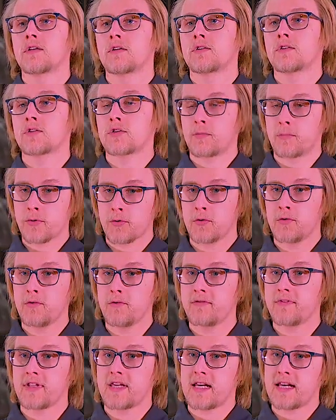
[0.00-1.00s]
to
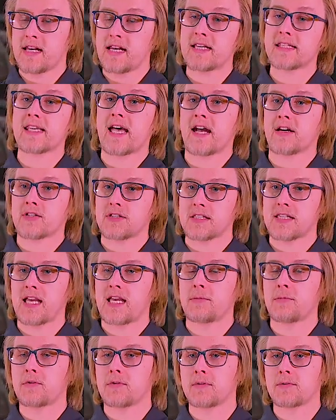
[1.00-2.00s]
prove that it is actually
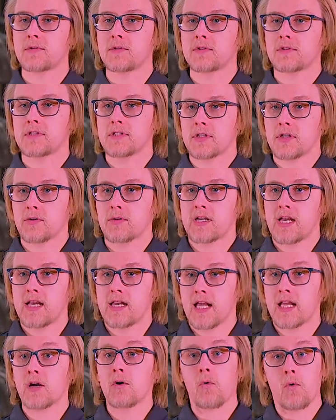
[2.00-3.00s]
capable to
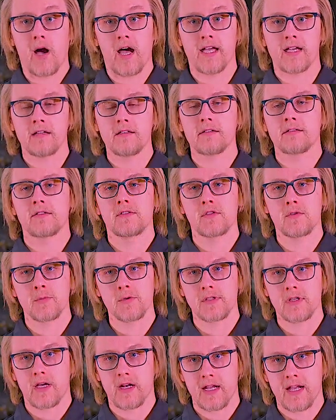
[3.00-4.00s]
create a quiet
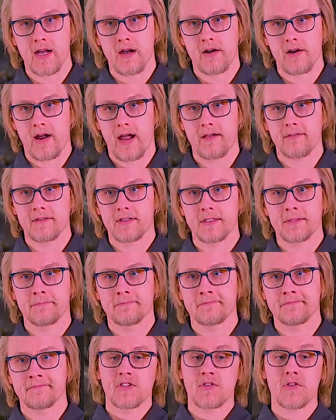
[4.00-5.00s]
supersonic aircraft.
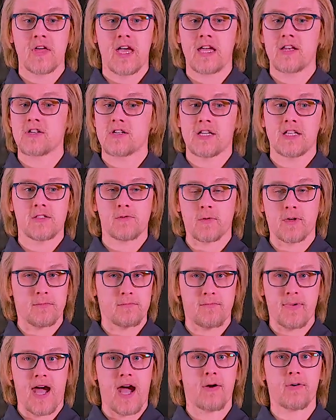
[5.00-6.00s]
So the engine is
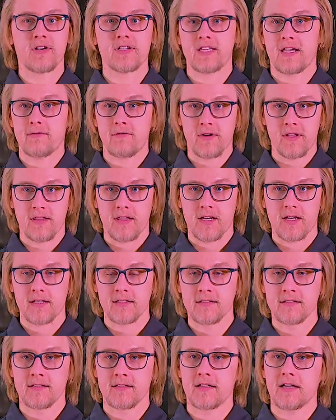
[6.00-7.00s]
what powers
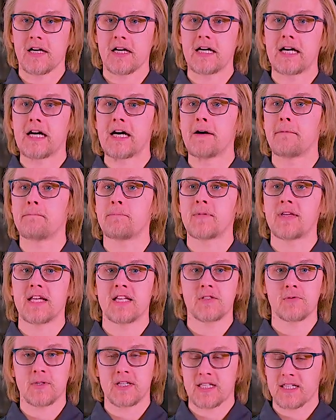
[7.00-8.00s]
everything.
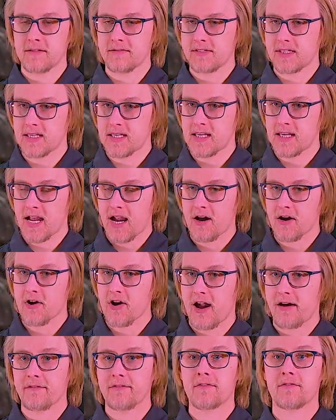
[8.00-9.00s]
It's what gives the
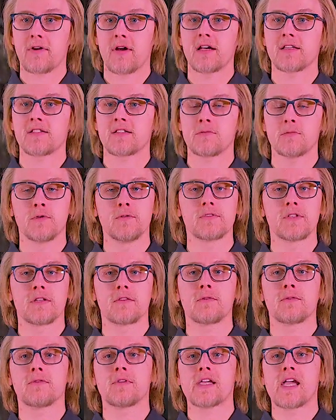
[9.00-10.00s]
aircraft thrust, moves
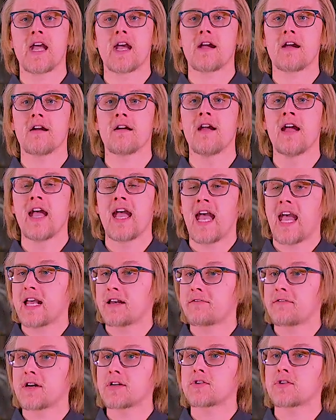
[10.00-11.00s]
it through the air,
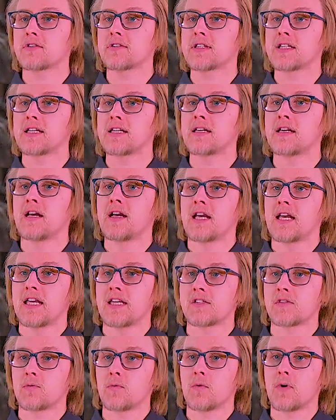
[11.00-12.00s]
and eventually
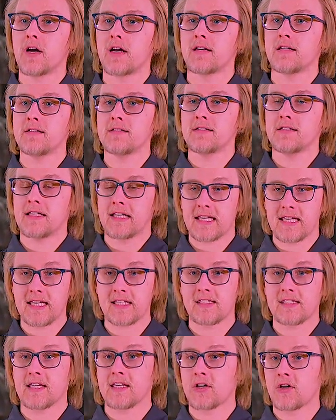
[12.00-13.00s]
is what
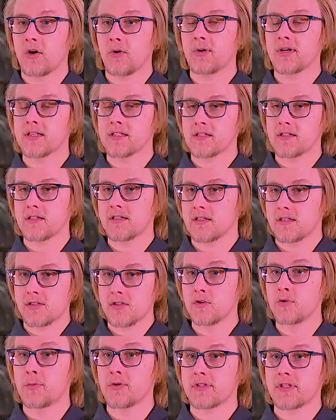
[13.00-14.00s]
gets it going to the
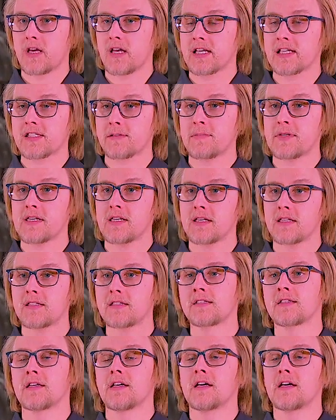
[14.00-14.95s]
supersonic speeds